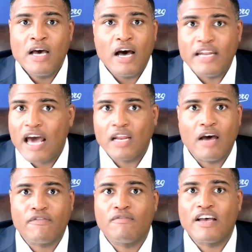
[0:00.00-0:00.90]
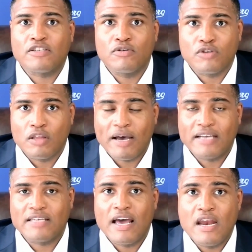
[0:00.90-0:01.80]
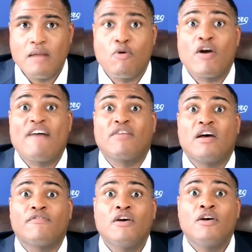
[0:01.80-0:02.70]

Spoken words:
Not enough investors on the buy side anymore have enough